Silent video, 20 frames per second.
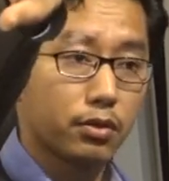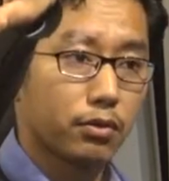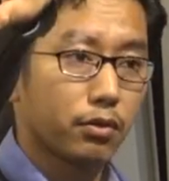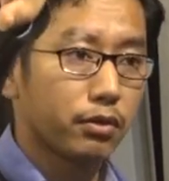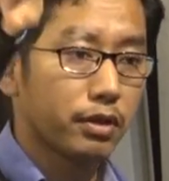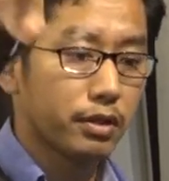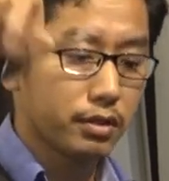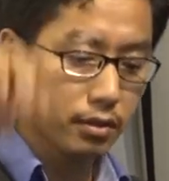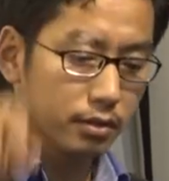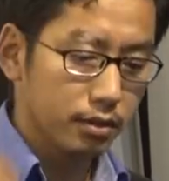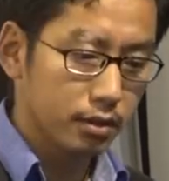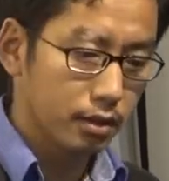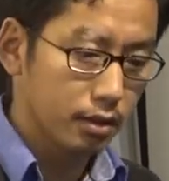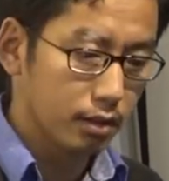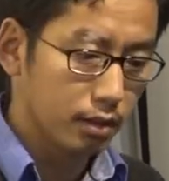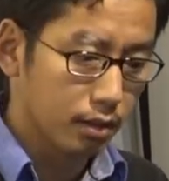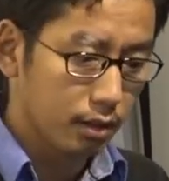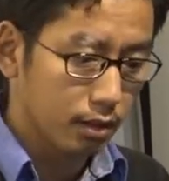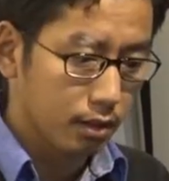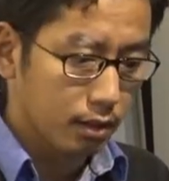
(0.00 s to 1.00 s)
corridor.
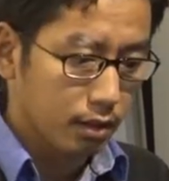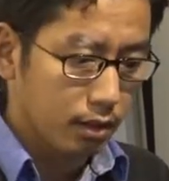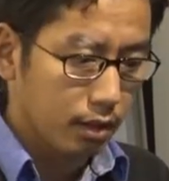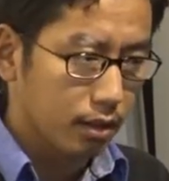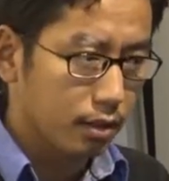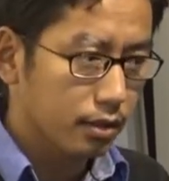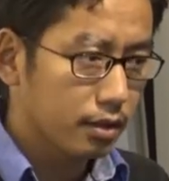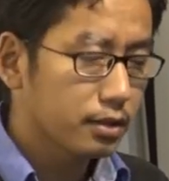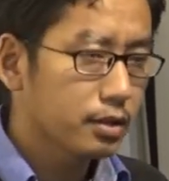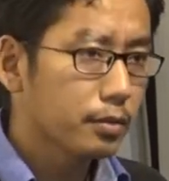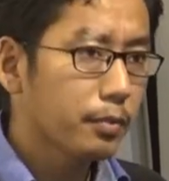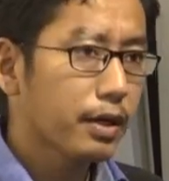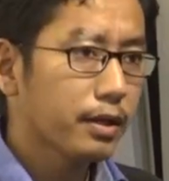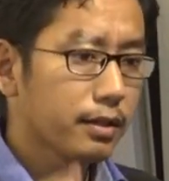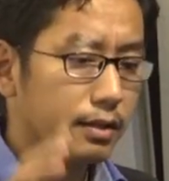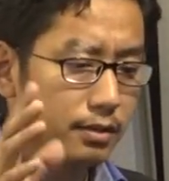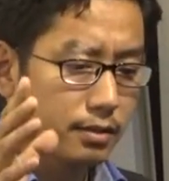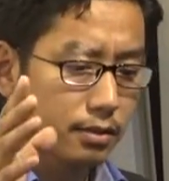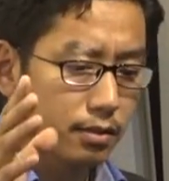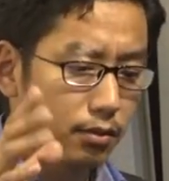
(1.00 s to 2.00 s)
That
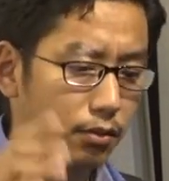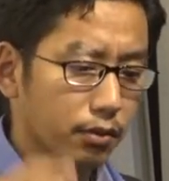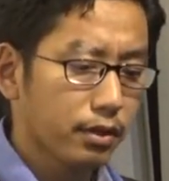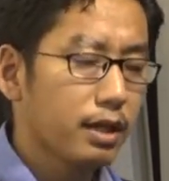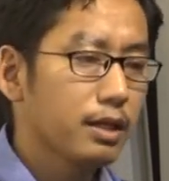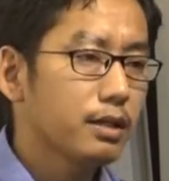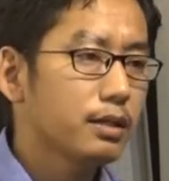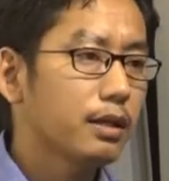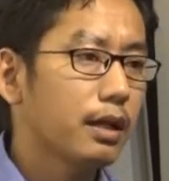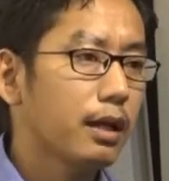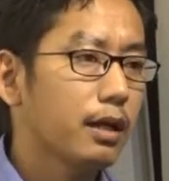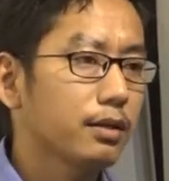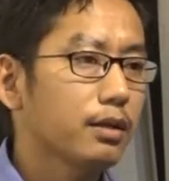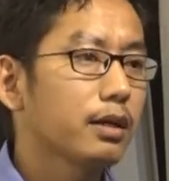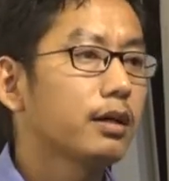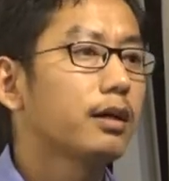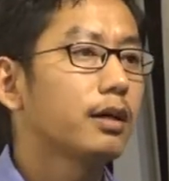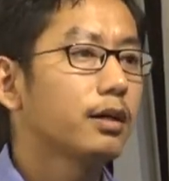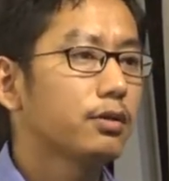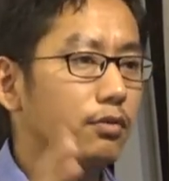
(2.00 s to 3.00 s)
Tibet is located at the
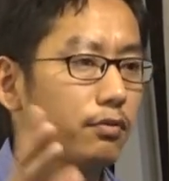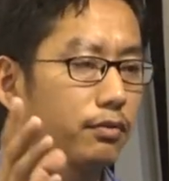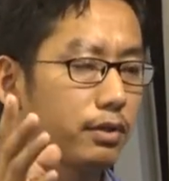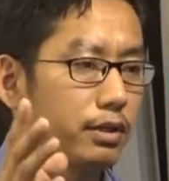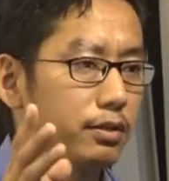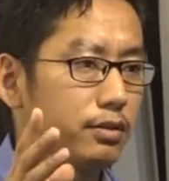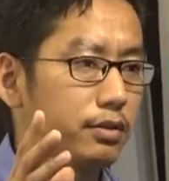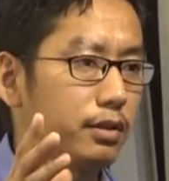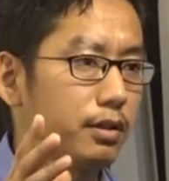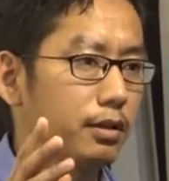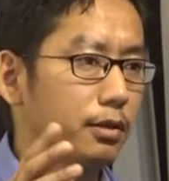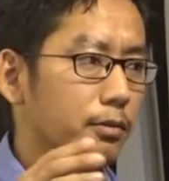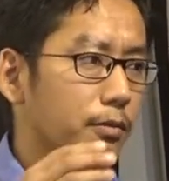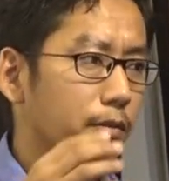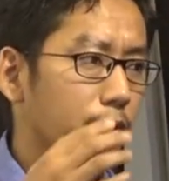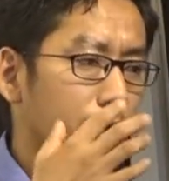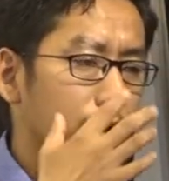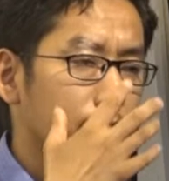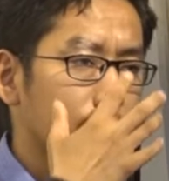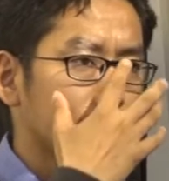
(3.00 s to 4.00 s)
heart of Asia,
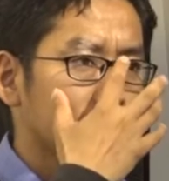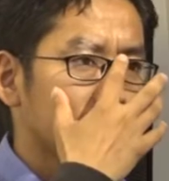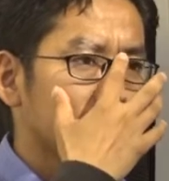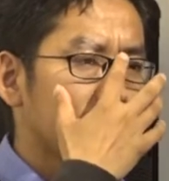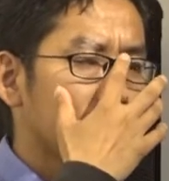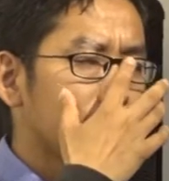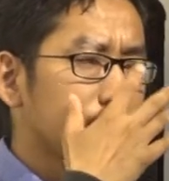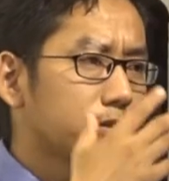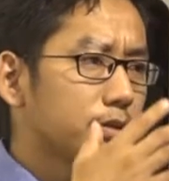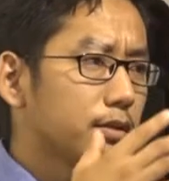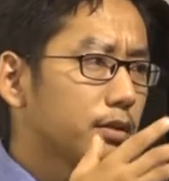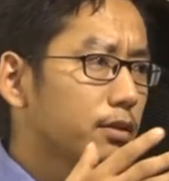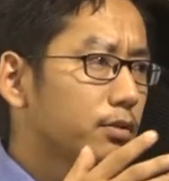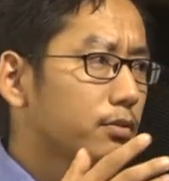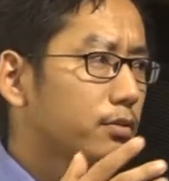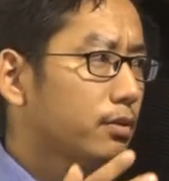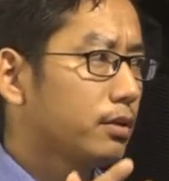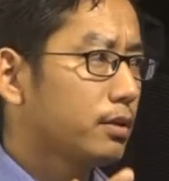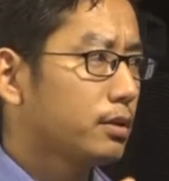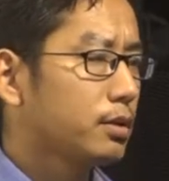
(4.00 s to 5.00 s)
and it is,
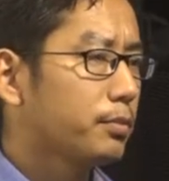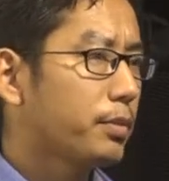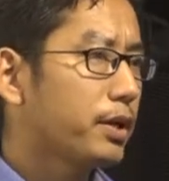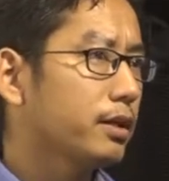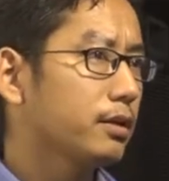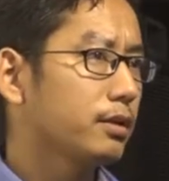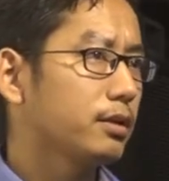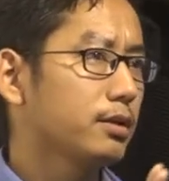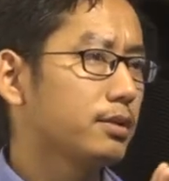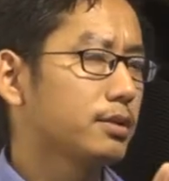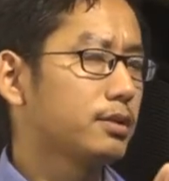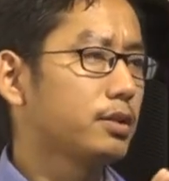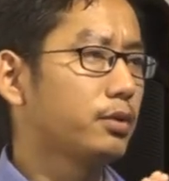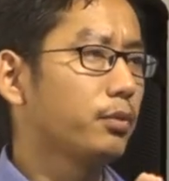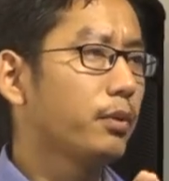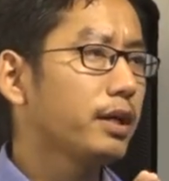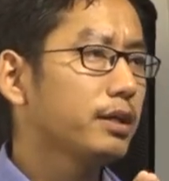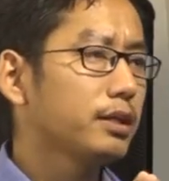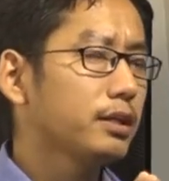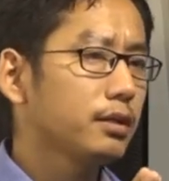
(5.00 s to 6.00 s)
Tibet is
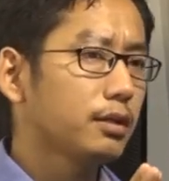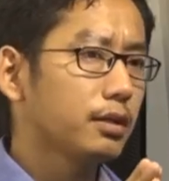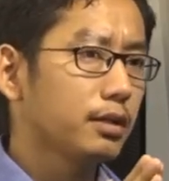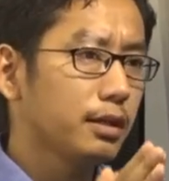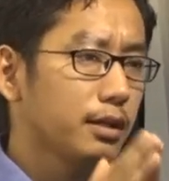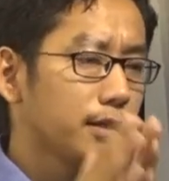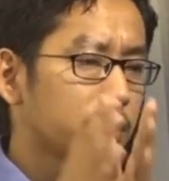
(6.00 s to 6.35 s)
dividing.